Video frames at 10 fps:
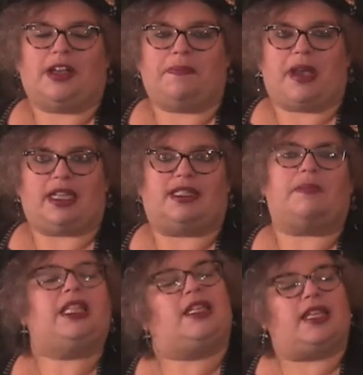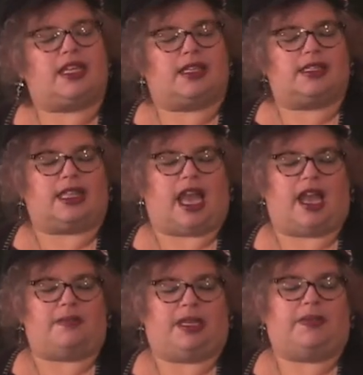But some of the things
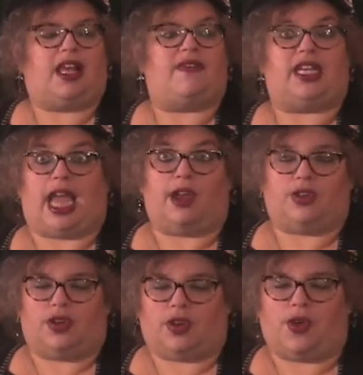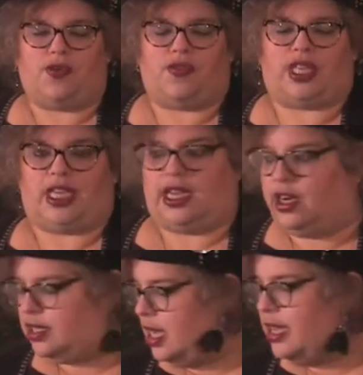that people have encountered over the
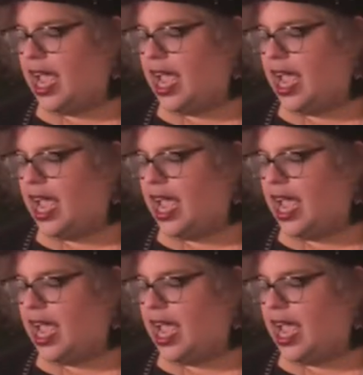years